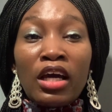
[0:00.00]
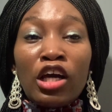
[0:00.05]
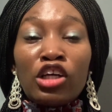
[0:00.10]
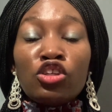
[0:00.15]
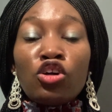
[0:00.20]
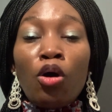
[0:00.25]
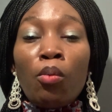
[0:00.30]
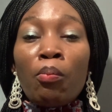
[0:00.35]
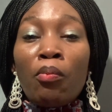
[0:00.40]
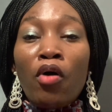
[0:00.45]

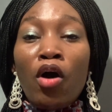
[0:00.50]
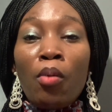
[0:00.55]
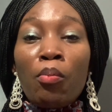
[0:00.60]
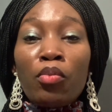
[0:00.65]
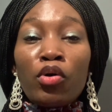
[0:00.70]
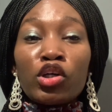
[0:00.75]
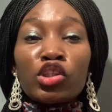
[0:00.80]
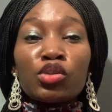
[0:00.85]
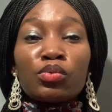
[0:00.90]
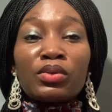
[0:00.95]
Your
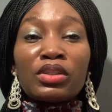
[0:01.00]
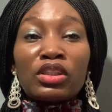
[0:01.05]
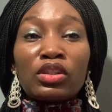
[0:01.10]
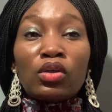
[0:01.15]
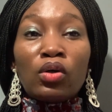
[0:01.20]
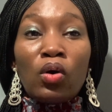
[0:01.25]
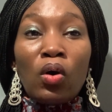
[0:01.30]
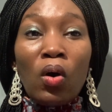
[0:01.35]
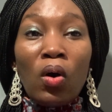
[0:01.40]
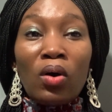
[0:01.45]
purpose with
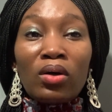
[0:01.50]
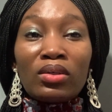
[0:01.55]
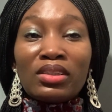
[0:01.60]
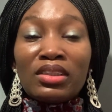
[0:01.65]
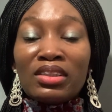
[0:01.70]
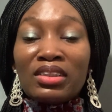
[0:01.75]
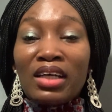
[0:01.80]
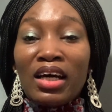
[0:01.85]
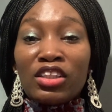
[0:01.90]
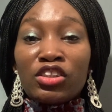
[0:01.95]
God
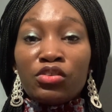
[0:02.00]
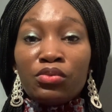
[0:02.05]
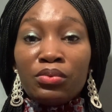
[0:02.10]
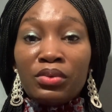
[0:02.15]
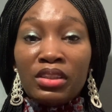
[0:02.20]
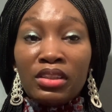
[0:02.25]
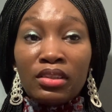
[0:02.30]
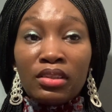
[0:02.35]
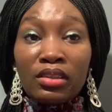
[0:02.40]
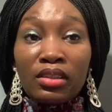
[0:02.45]
is at
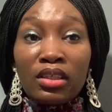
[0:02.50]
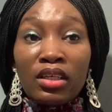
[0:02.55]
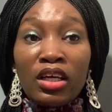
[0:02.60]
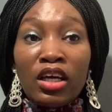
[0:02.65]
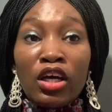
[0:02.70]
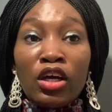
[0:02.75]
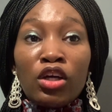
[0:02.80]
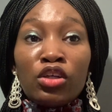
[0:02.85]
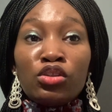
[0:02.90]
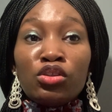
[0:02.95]
risk.
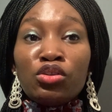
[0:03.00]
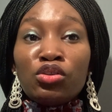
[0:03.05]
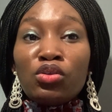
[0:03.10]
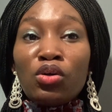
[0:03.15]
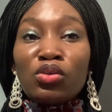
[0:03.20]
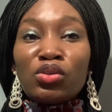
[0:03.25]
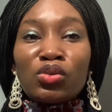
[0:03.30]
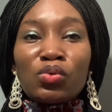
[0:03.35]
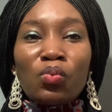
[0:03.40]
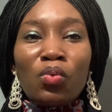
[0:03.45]
You
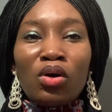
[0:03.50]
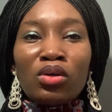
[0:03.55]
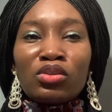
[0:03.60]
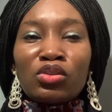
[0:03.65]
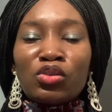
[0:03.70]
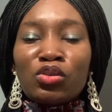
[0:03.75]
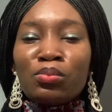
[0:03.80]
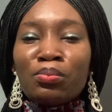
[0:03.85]
don't want to